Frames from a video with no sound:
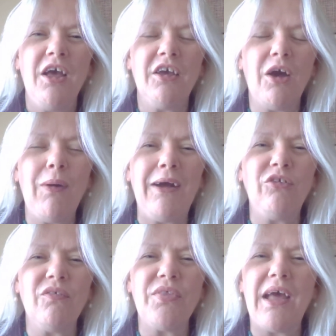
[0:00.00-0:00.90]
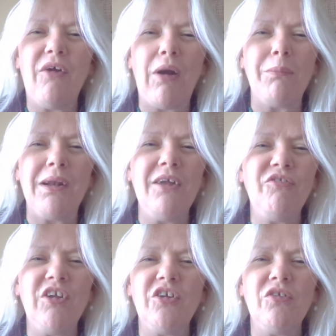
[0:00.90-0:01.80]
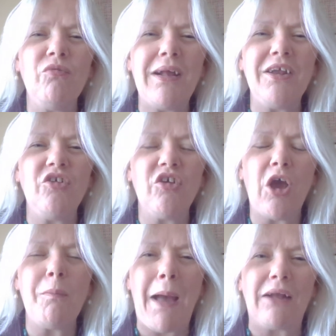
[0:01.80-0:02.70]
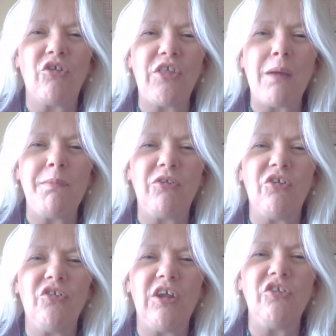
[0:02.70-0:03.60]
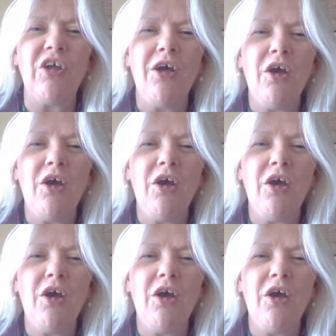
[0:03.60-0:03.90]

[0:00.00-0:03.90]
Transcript: go out of there uplifted and ready to go back to their businesses,